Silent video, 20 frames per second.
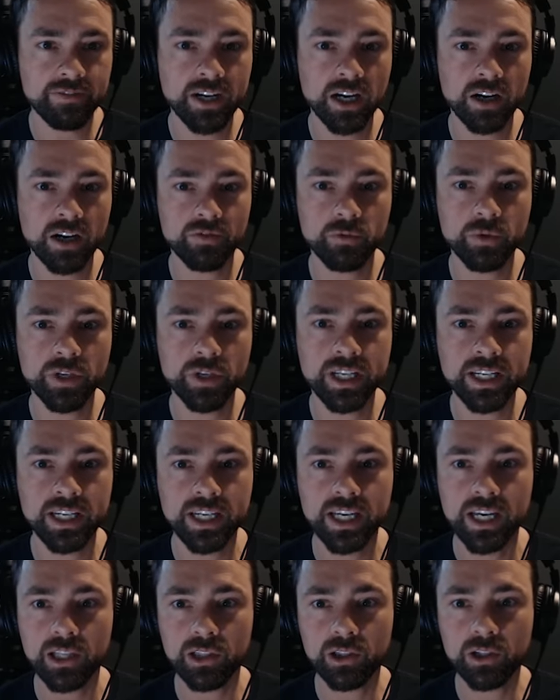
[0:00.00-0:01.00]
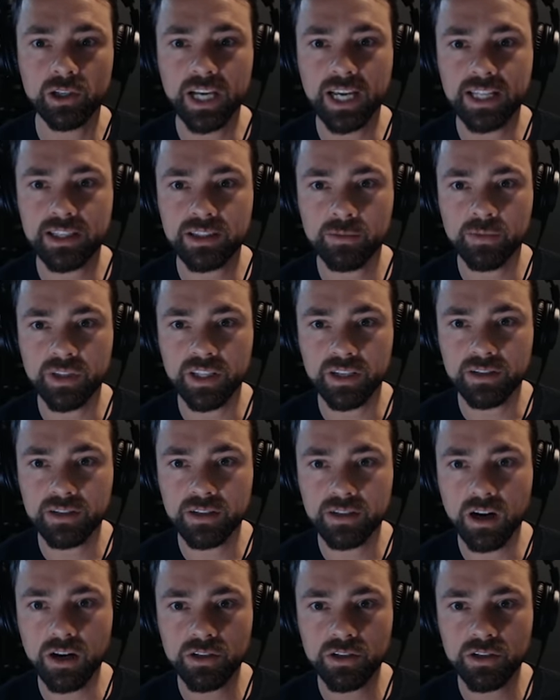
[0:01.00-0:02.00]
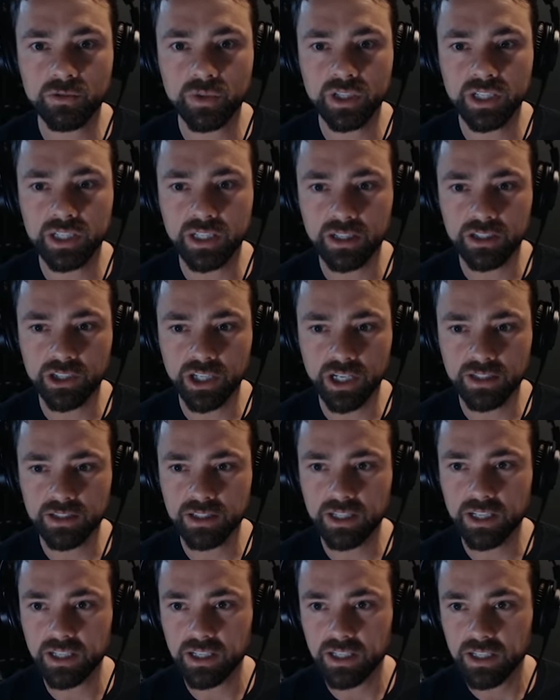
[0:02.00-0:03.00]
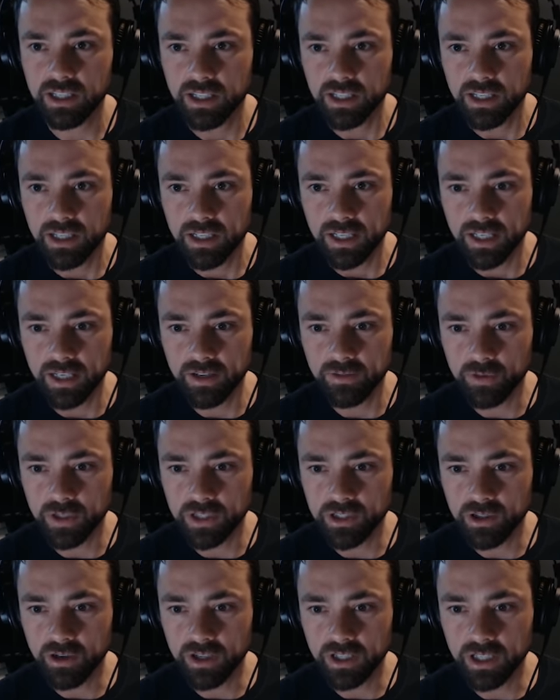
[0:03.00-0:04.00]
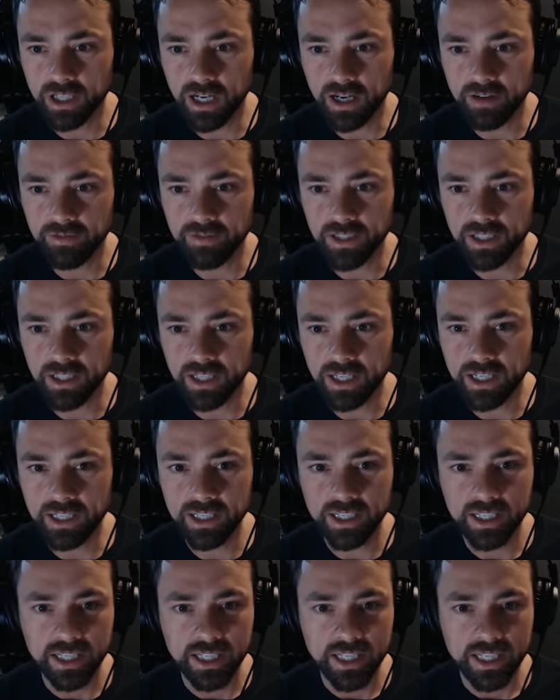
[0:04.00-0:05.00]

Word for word: Now, if we look at some of the stars we adjusted, if we turn it off and on,